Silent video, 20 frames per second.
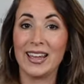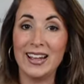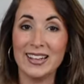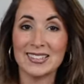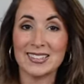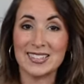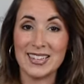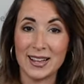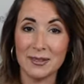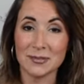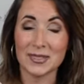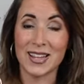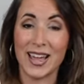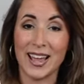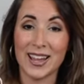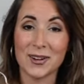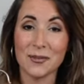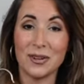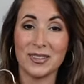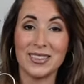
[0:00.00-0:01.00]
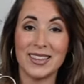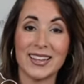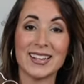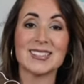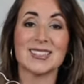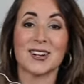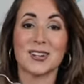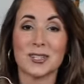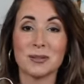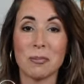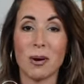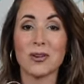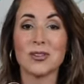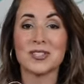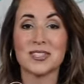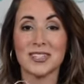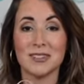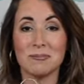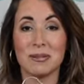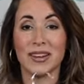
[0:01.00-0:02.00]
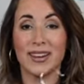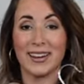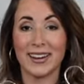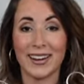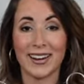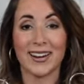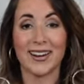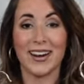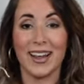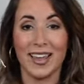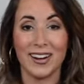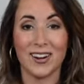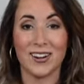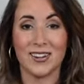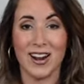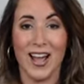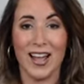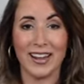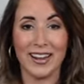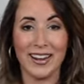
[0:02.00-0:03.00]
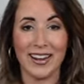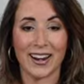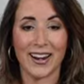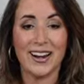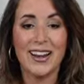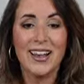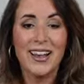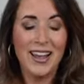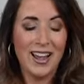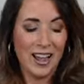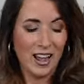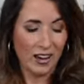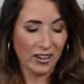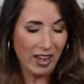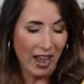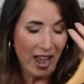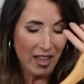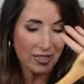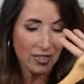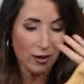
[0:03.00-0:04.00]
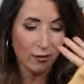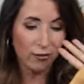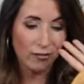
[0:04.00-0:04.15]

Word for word: it seems like, when things are supposed to be here and are not here. Okay, the